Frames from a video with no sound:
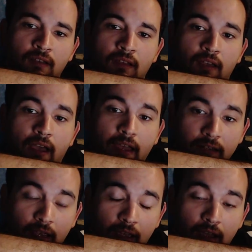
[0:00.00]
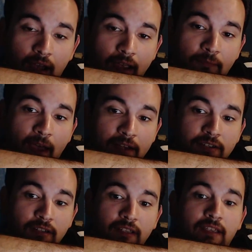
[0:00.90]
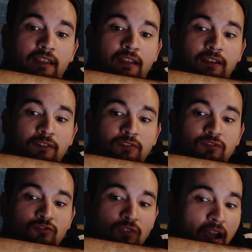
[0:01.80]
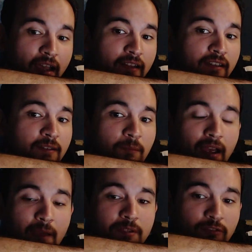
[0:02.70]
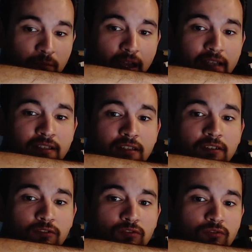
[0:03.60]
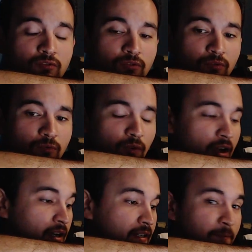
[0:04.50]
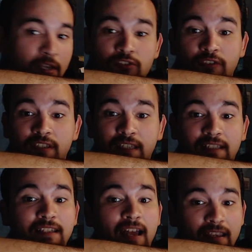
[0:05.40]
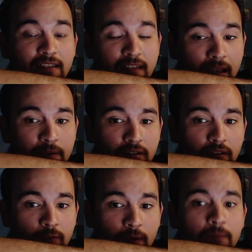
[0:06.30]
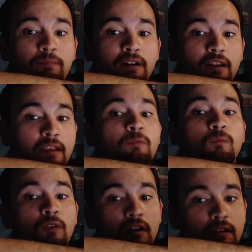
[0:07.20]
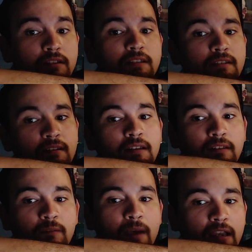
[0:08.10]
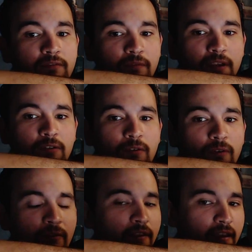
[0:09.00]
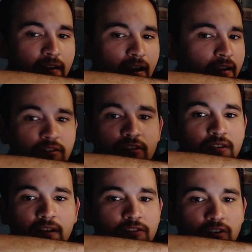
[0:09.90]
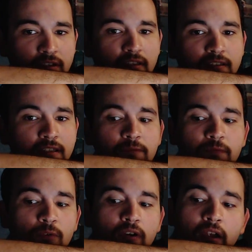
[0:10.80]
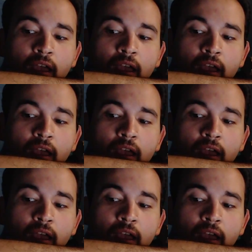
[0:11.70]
And I've actually tried my absolute best to make sure this thing did not get damaged along the way, but it was in the back of a vehicle that I just adjusted the seat for